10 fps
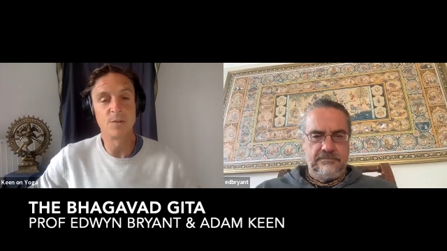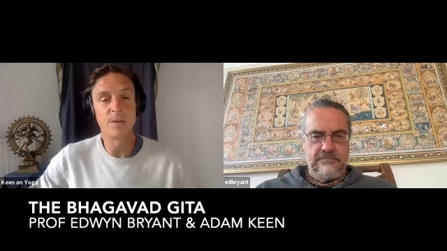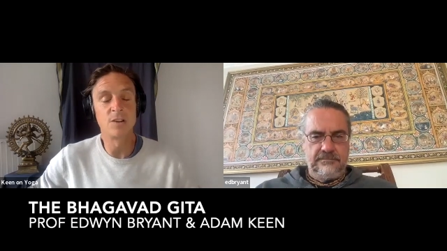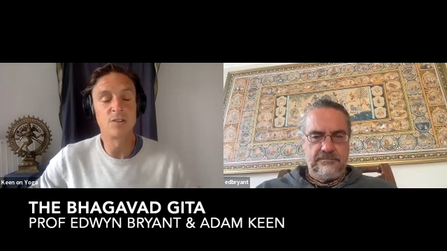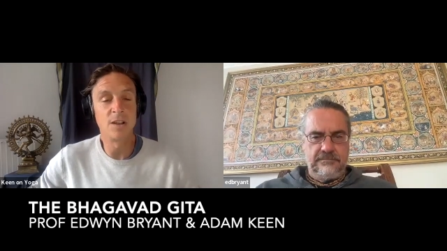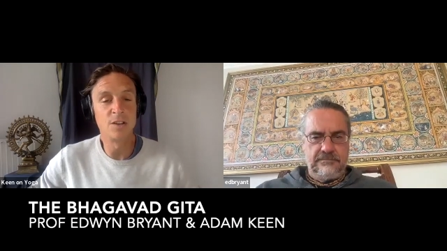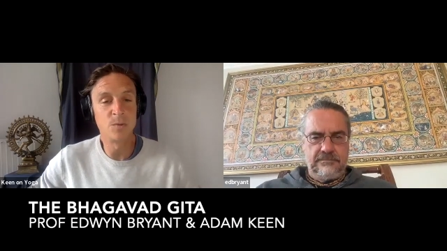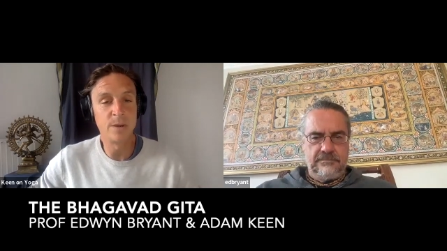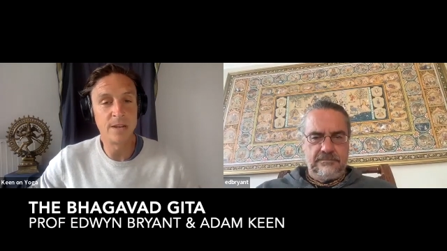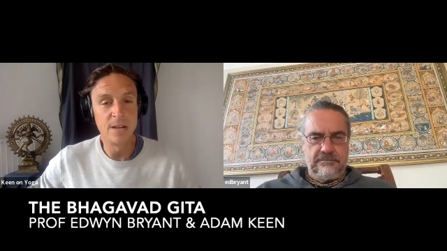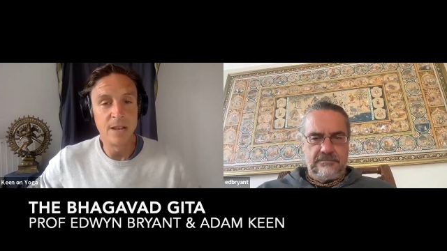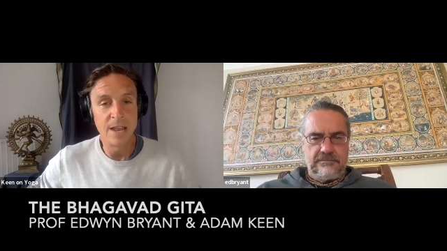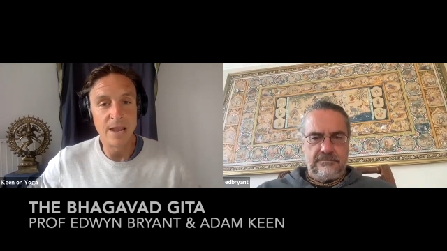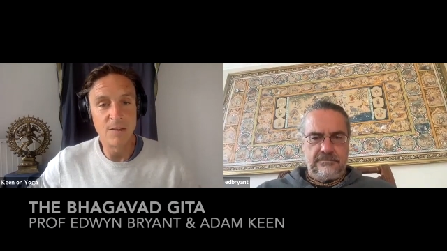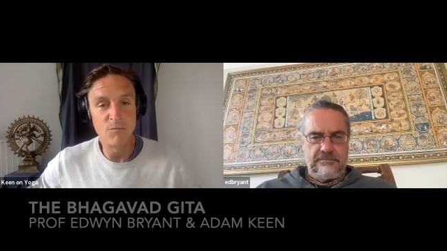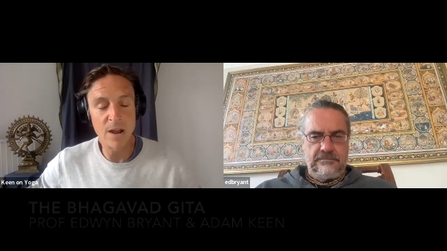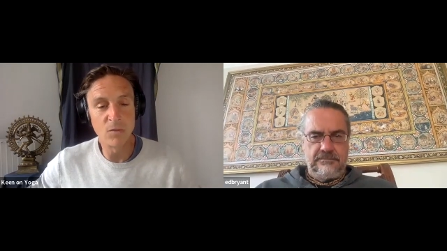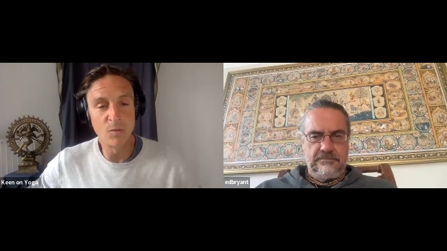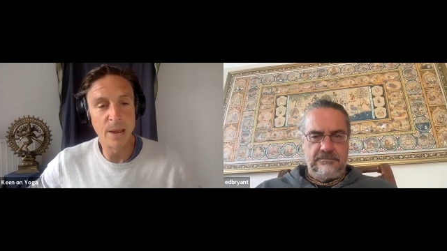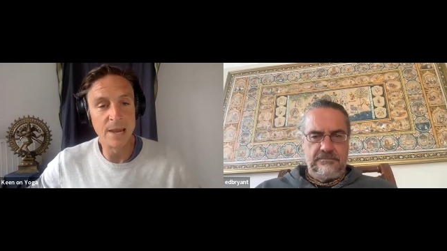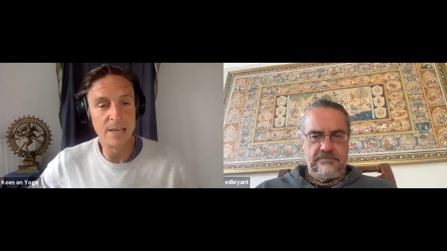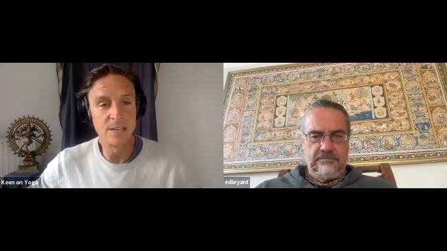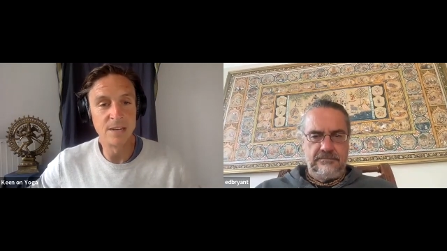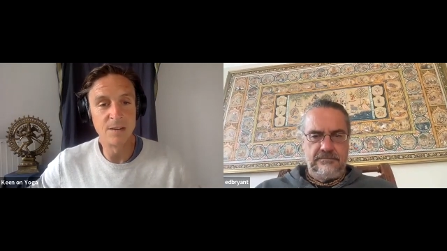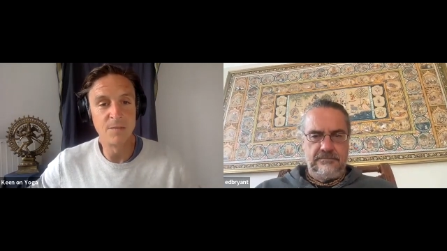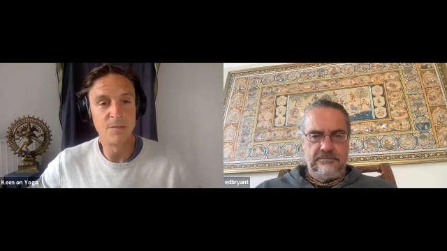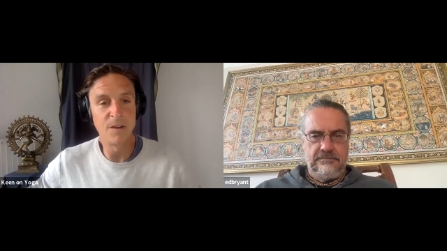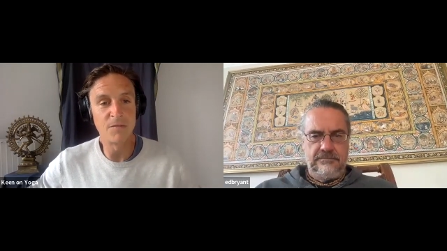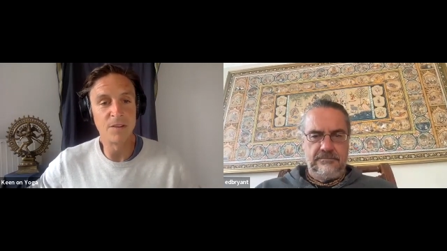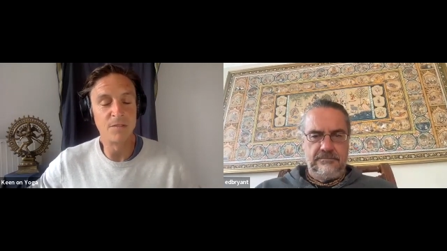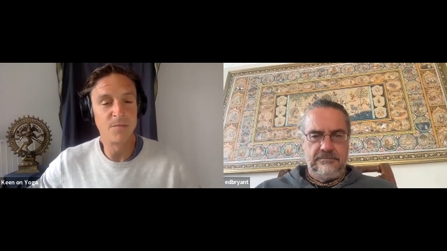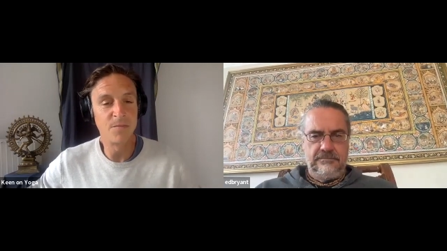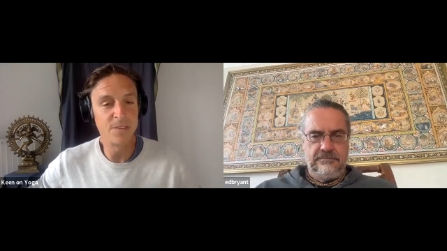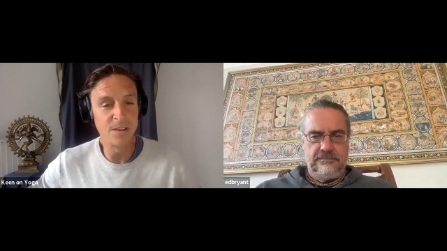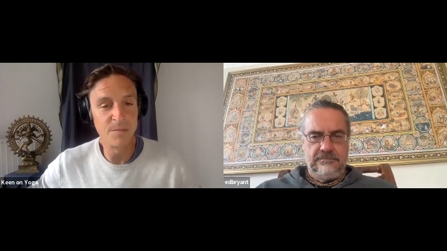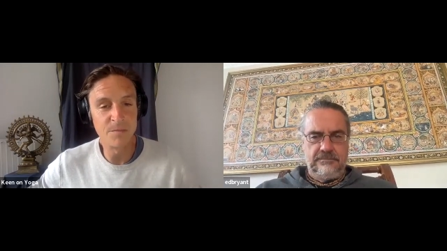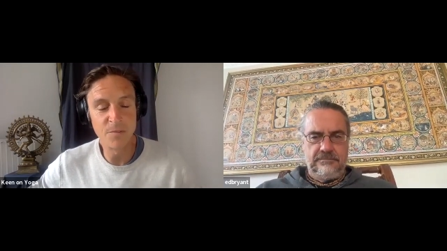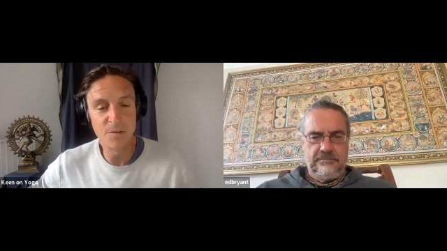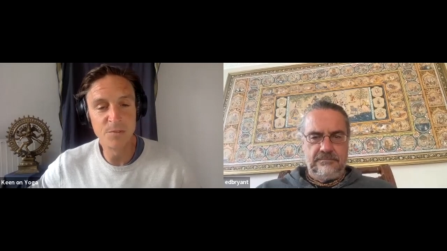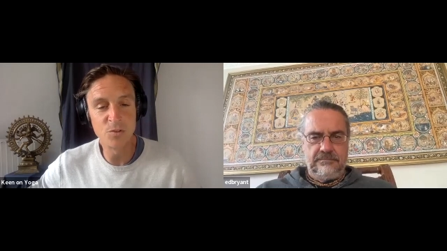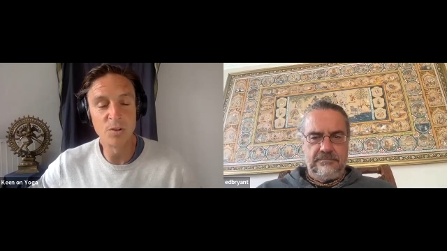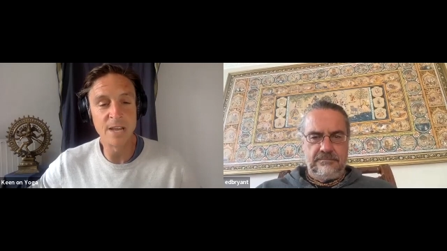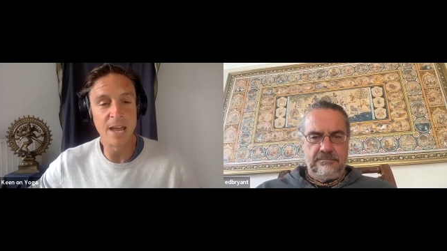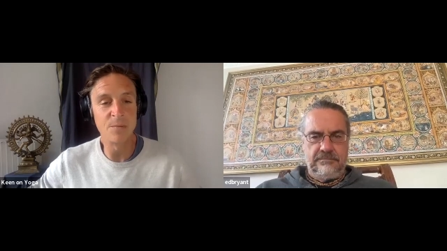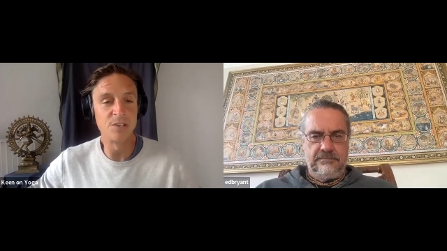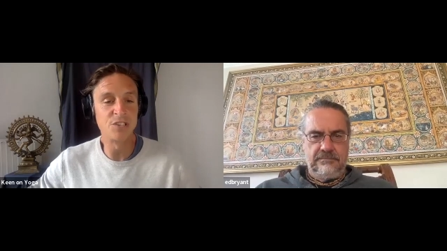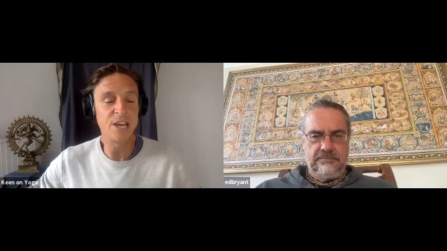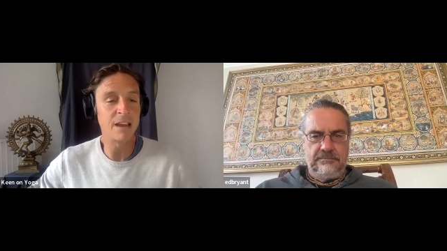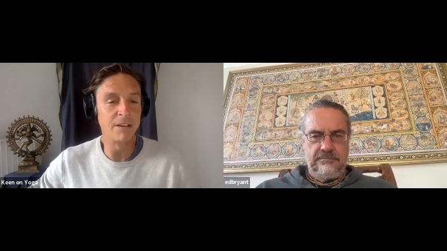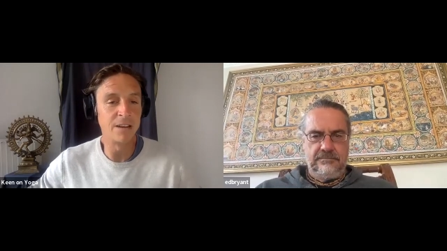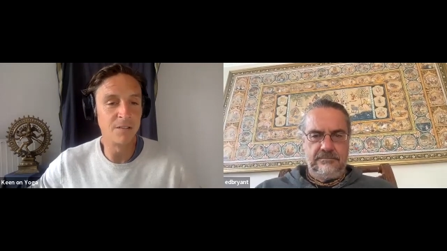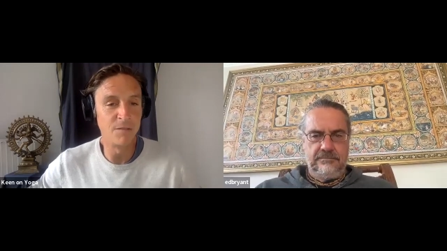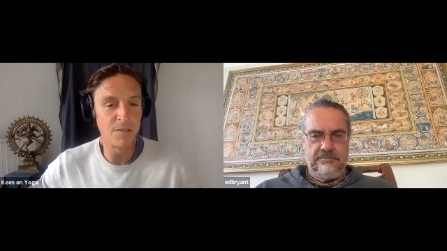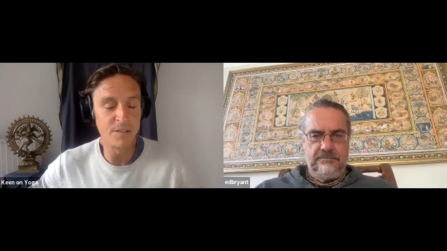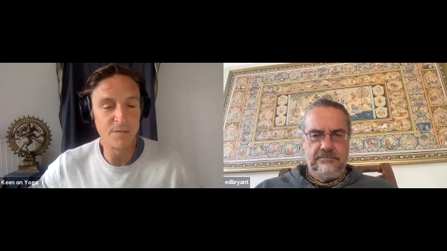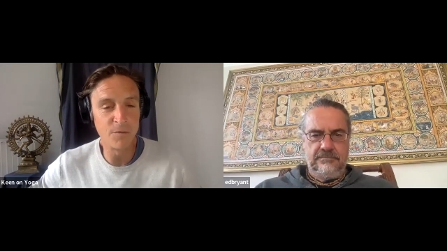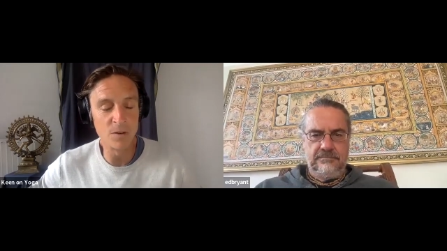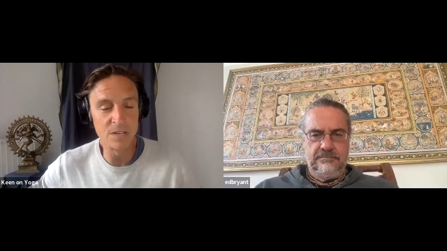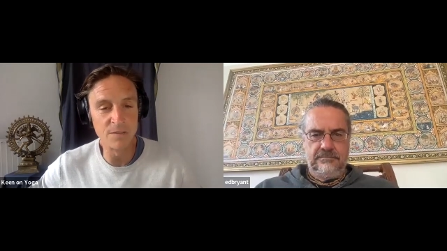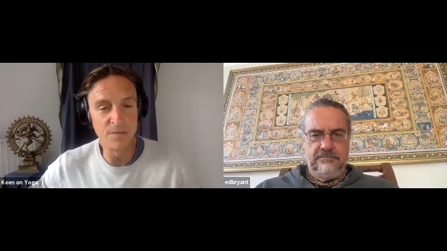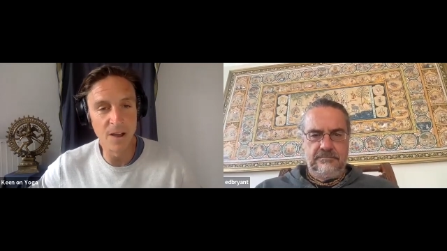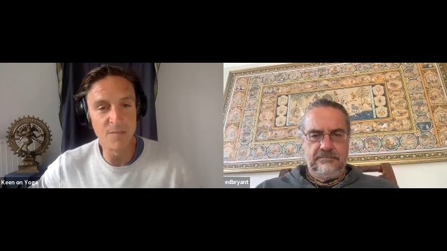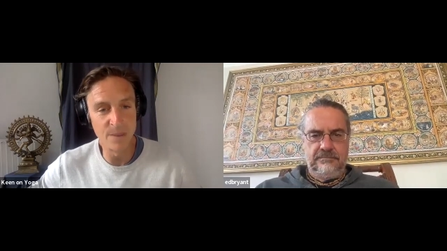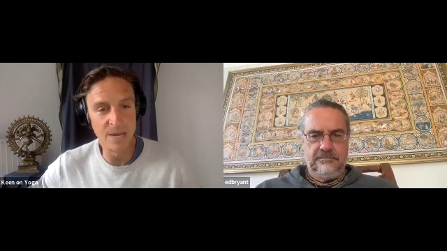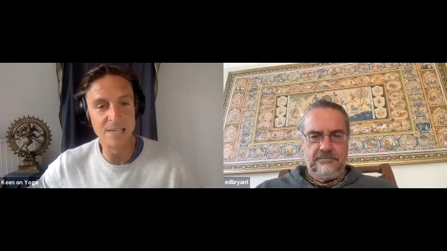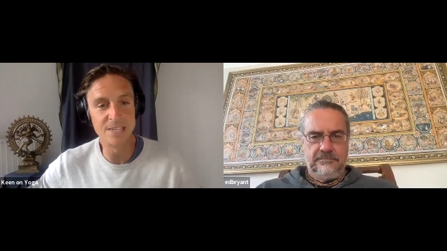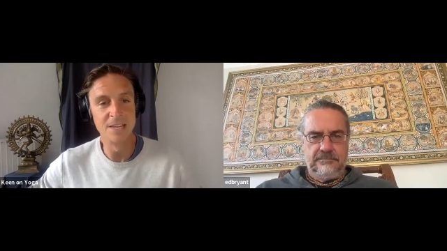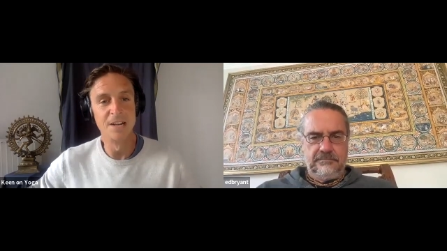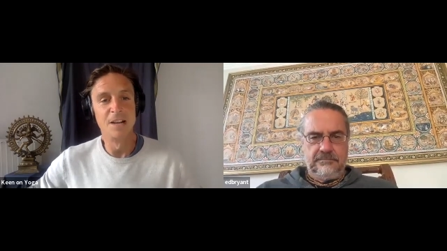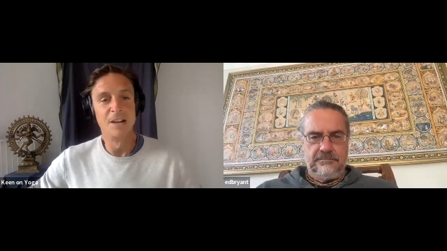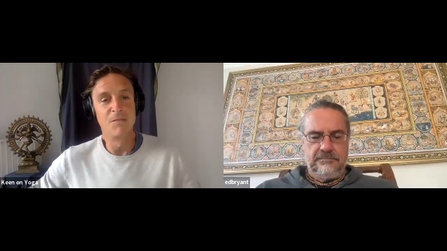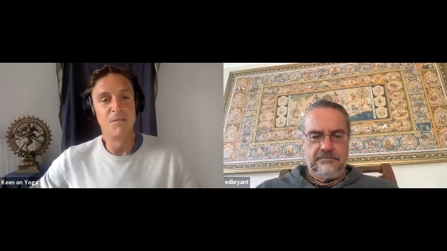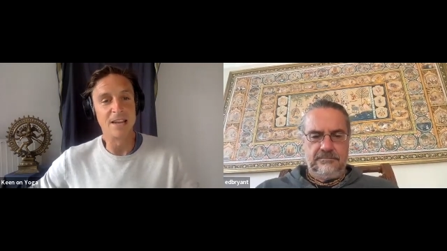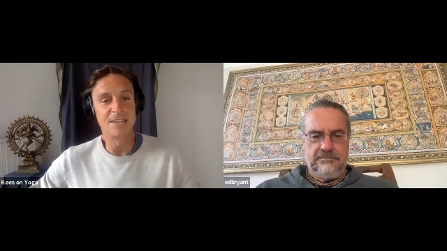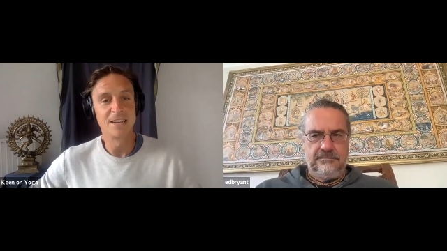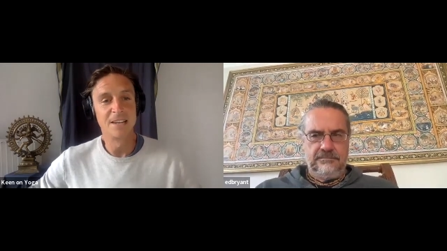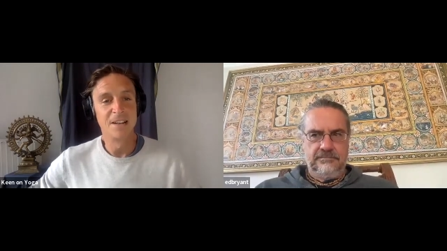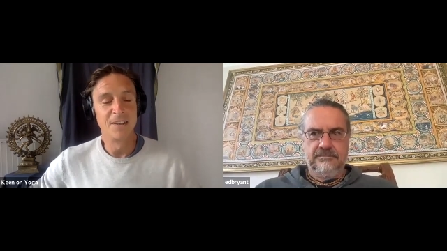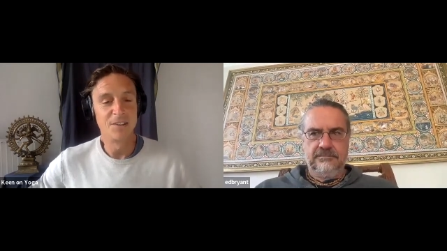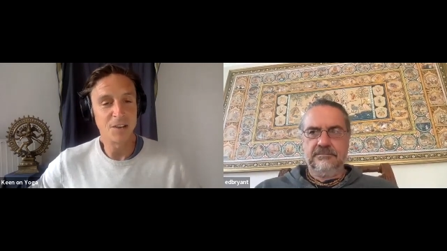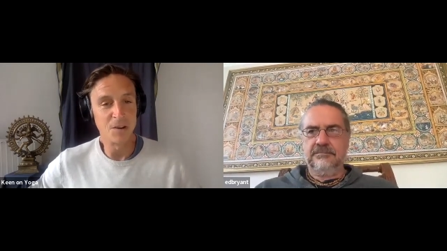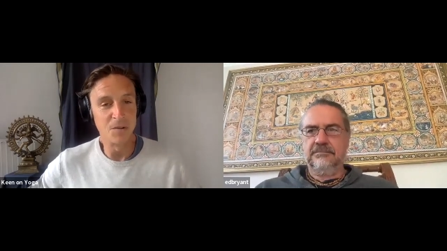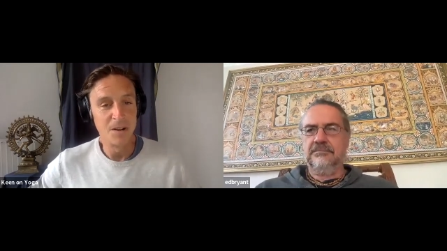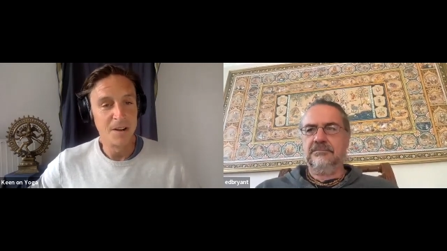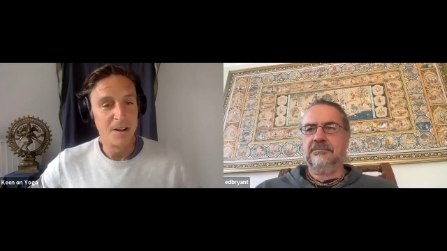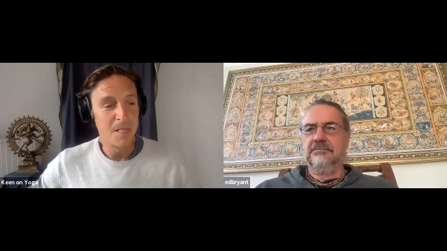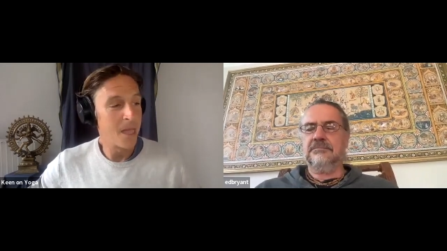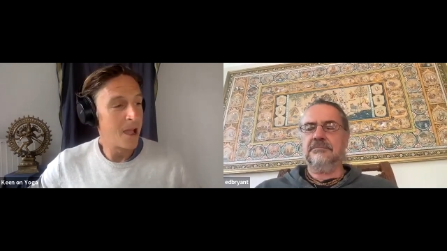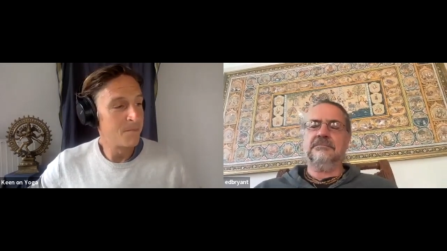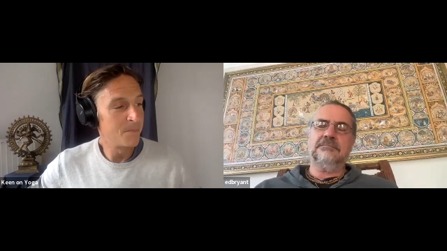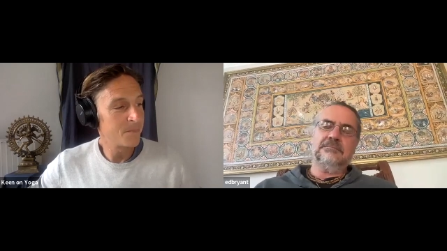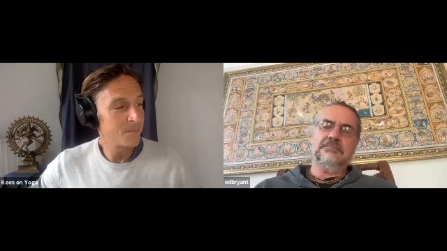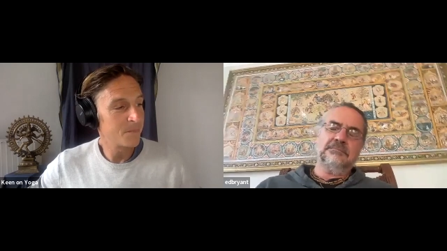Speaker 1: We're going to try and do it in a record pace and roughly, to, sure to Edwin's chagrin, roughly 45 minutes. Right. So, um,